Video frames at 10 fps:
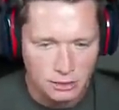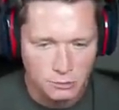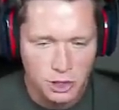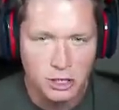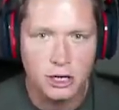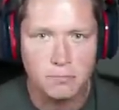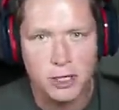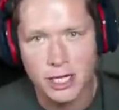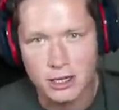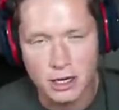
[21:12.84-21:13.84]

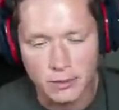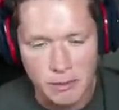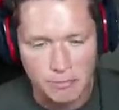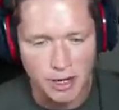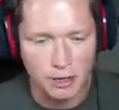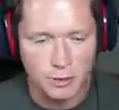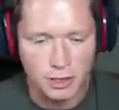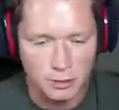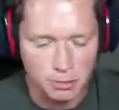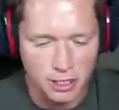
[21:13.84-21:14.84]
played a little bit better. We
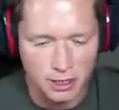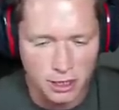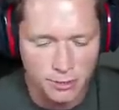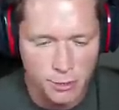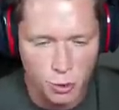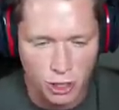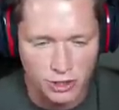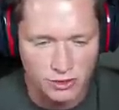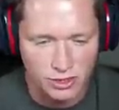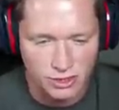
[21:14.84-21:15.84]
could have played a little bit more
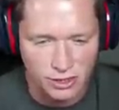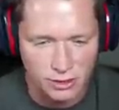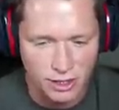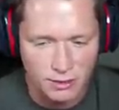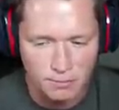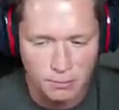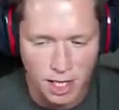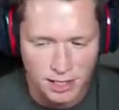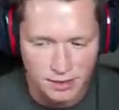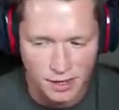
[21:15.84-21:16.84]
consistently,
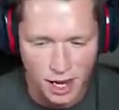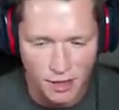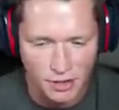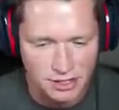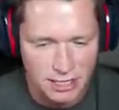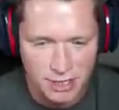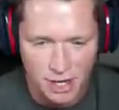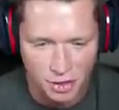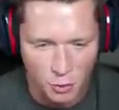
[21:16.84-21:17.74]
but the team got the